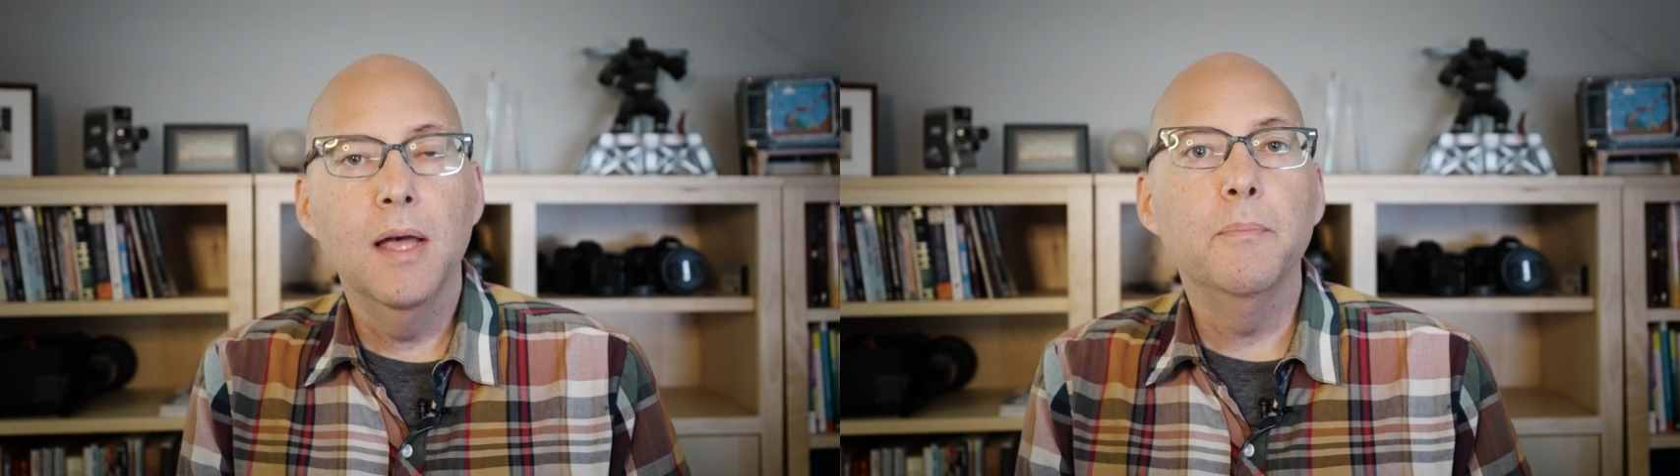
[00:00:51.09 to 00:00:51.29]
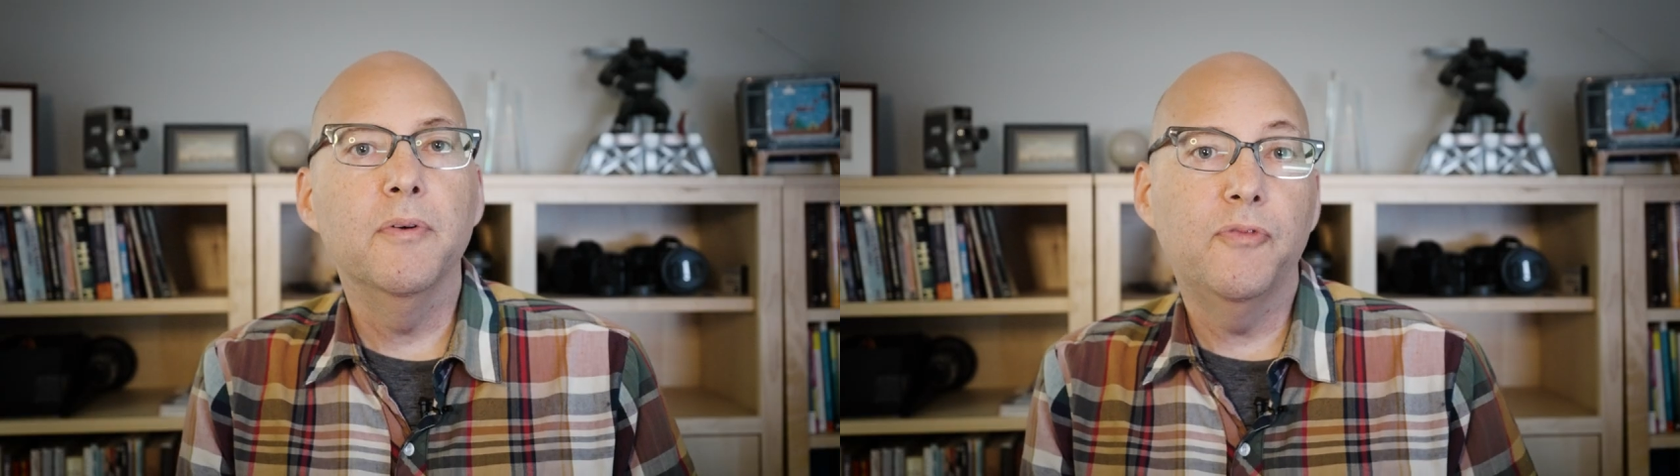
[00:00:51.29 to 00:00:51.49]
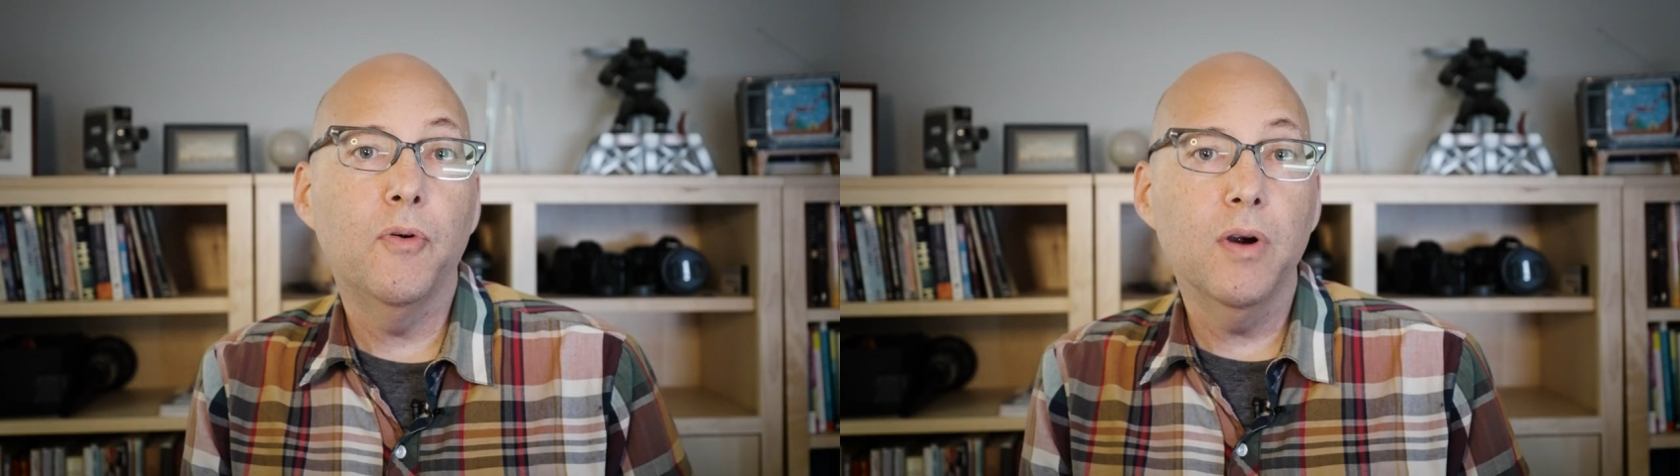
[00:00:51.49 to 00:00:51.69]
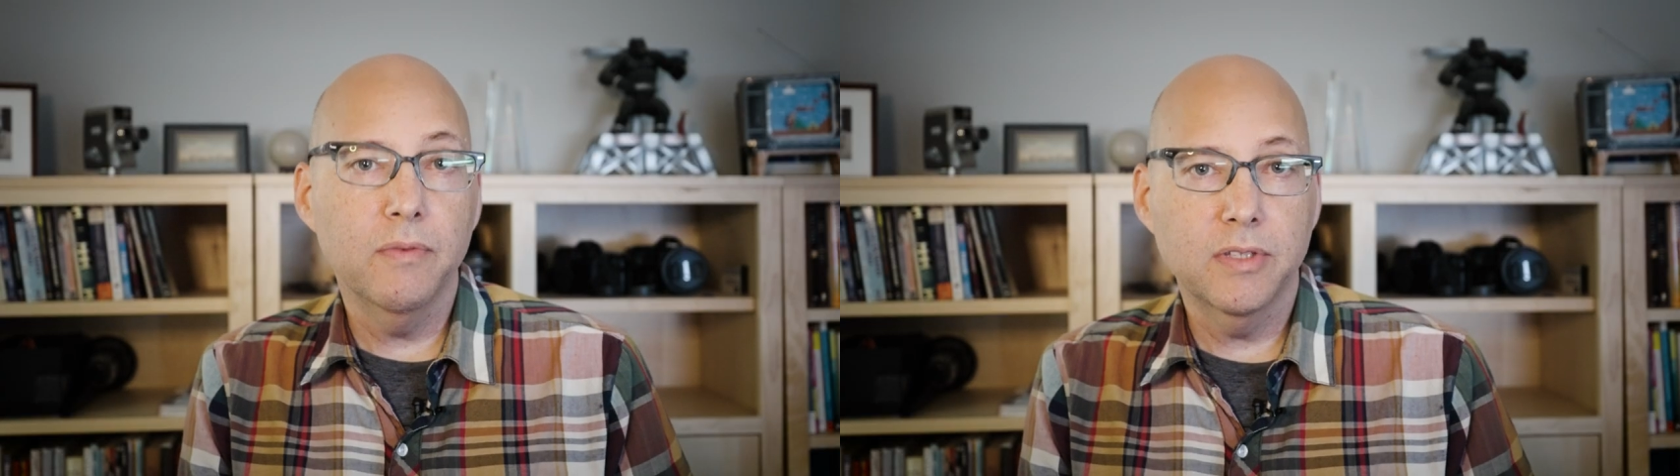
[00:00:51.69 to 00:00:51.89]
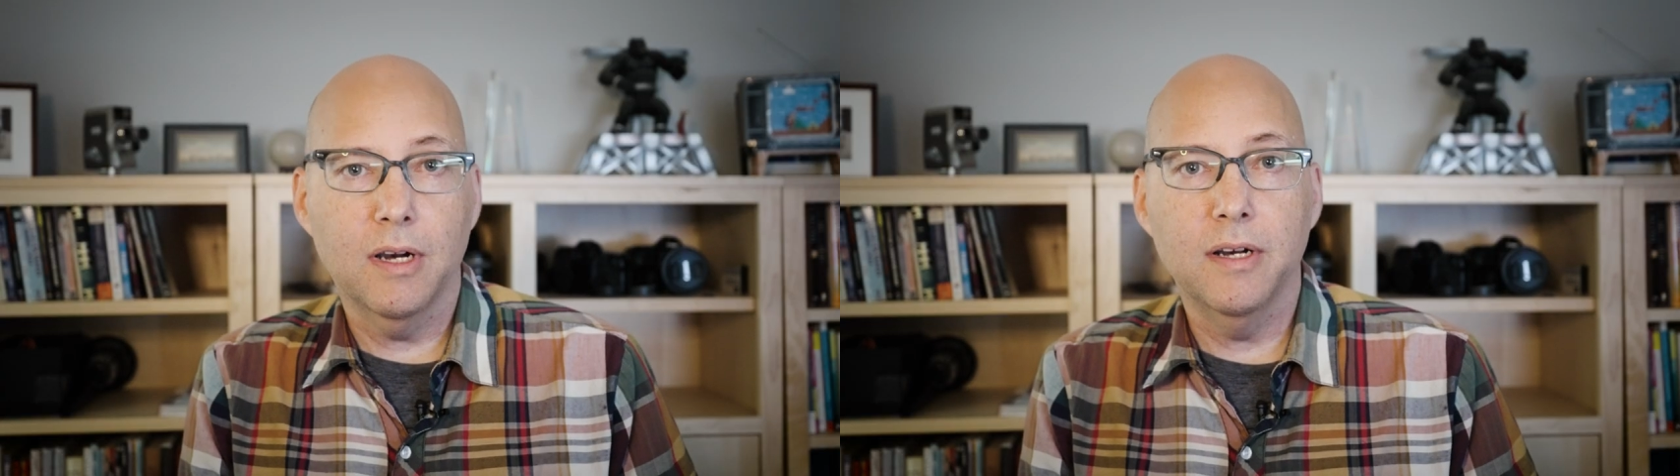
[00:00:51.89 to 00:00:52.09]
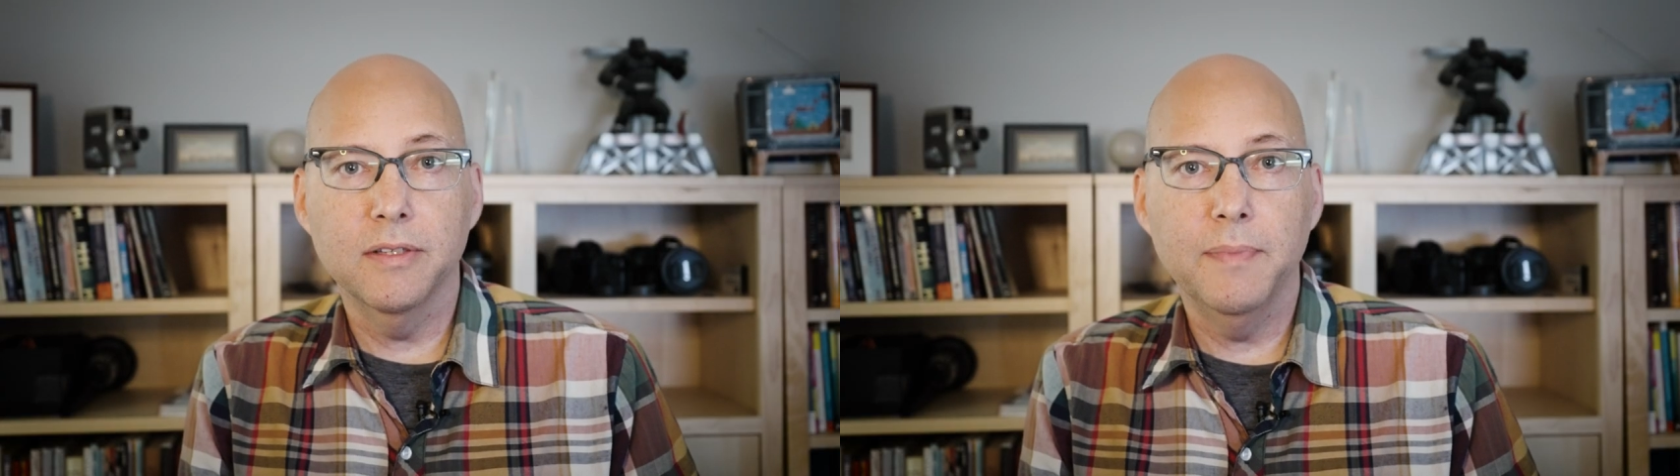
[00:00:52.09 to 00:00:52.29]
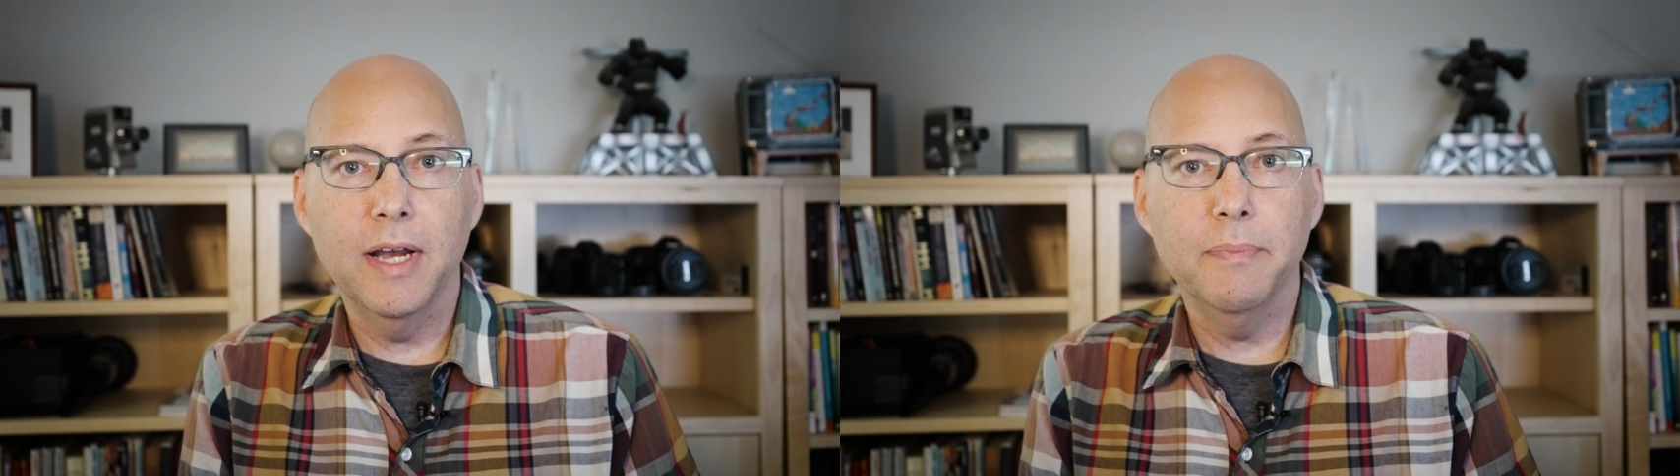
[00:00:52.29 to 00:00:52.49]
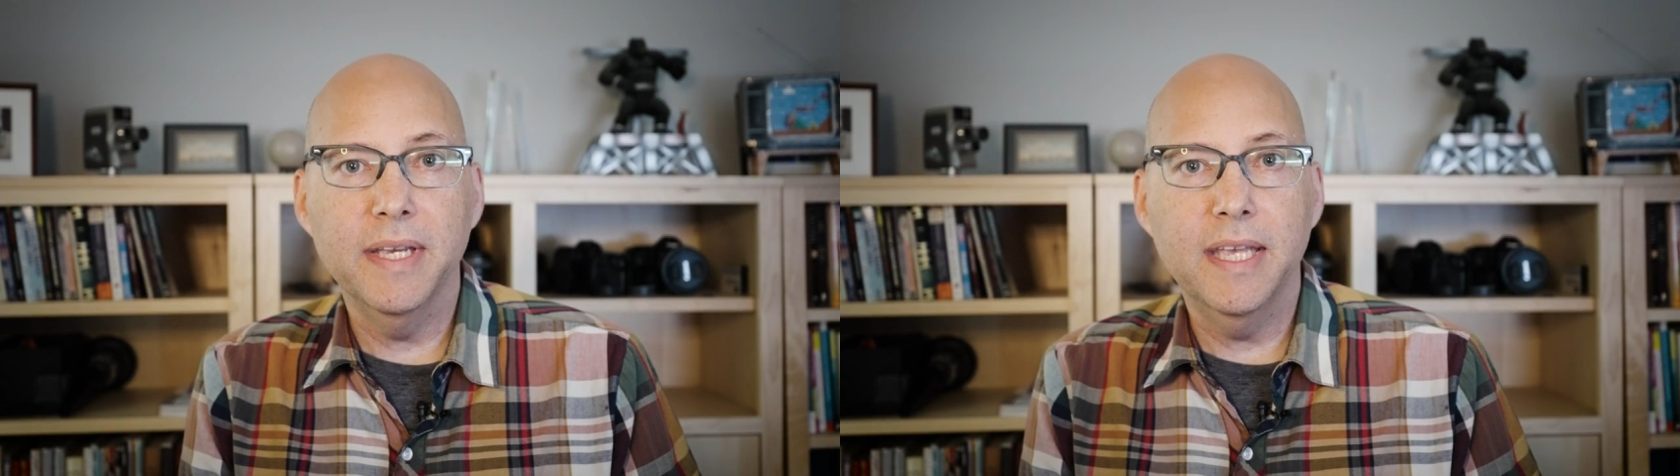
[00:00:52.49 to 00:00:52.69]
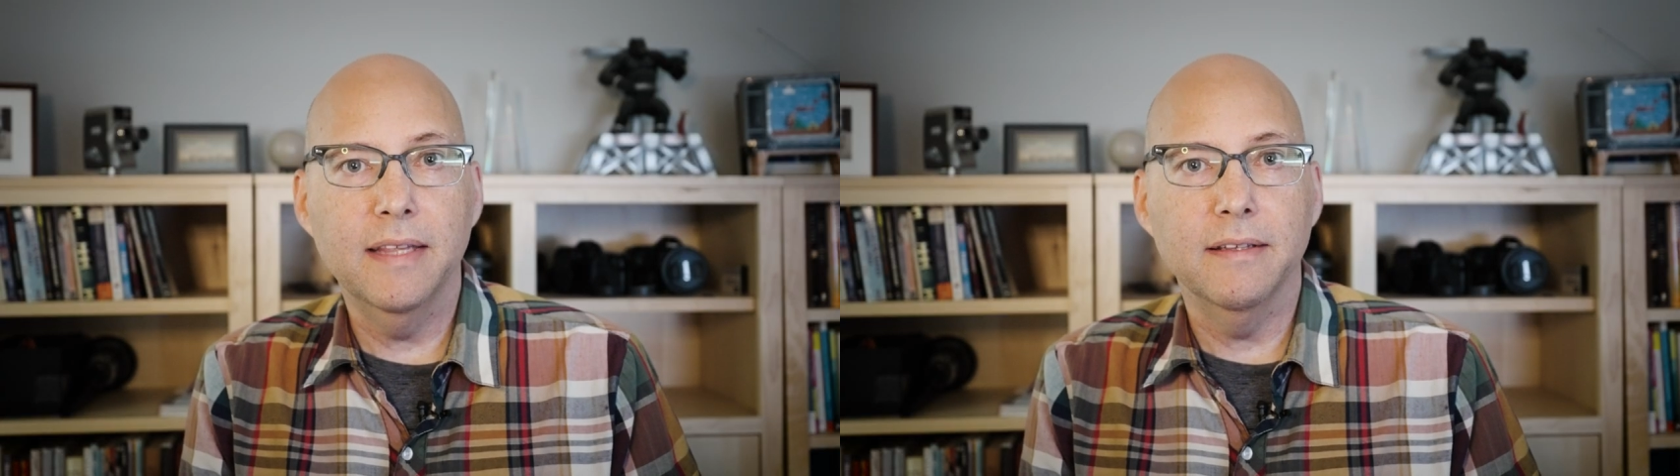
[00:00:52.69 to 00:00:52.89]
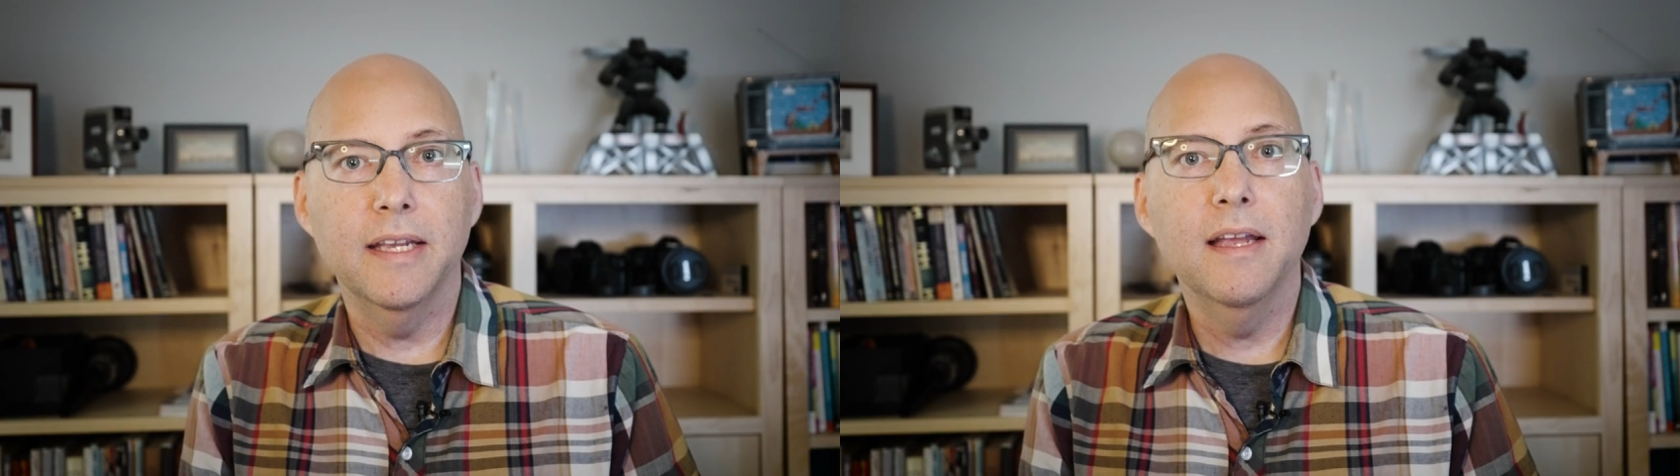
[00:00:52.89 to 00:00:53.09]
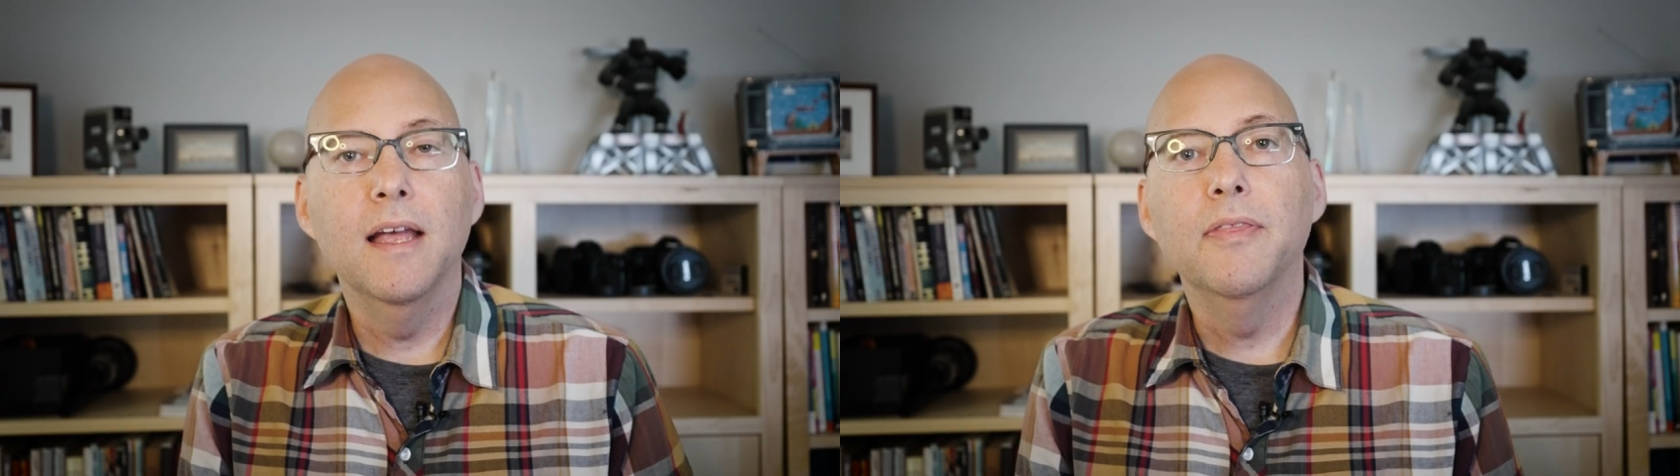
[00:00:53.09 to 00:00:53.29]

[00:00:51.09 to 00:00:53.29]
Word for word: Before it was called Mount McKinley,